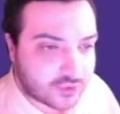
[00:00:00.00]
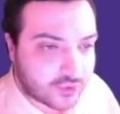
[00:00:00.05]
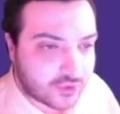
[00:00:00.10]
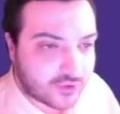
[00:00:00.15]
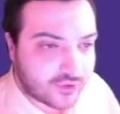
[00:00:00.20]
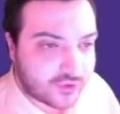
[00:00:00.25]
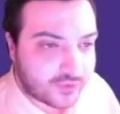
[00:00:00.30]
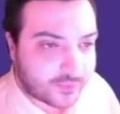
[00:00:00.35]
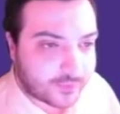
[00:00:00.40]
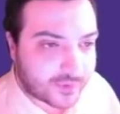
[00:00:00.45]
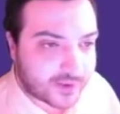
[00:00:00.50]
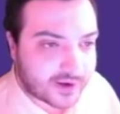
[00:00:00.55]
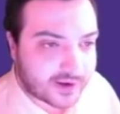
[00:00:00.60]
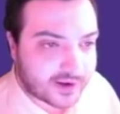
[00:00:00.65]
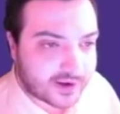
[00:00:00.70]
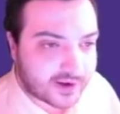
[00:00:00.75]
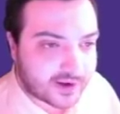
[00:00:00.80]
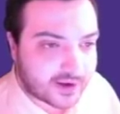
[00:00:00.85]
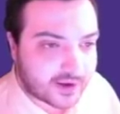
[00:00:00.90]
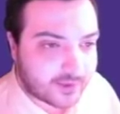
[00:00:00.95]
or
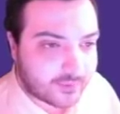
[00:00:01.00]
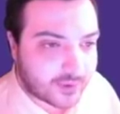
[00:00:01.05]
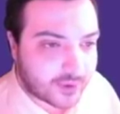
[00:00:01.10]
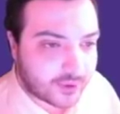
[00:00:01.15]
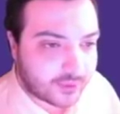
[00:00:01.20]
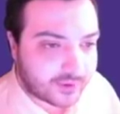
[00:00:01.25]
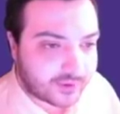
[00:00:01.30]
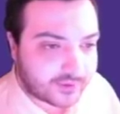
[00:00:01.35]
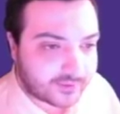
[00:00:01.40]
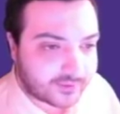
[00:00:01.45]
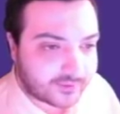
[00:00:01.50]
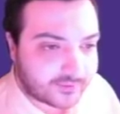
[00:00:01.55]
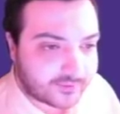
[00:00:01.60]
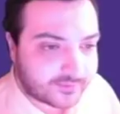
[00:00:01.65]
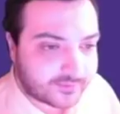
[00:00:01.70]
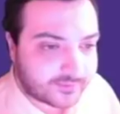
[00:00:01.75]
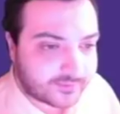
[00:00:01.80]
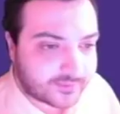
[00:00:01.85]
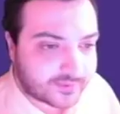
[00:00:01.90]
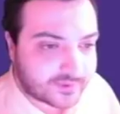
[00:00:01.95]
threaten the opponent.
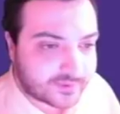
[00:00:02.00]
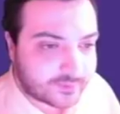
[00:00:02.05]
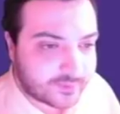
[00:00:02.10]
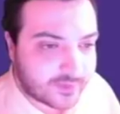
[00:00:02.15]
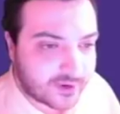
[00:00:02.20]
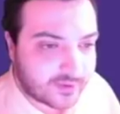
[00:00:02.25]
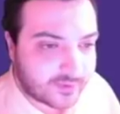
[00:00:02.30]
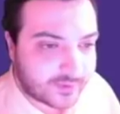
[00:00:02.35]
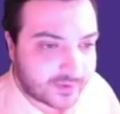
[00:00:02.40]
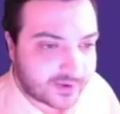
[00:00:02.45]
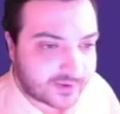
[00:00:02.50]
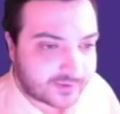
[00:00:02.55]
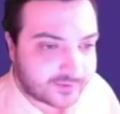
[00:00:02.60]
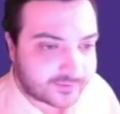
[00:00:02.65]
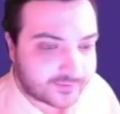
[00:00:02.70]
It's perfect.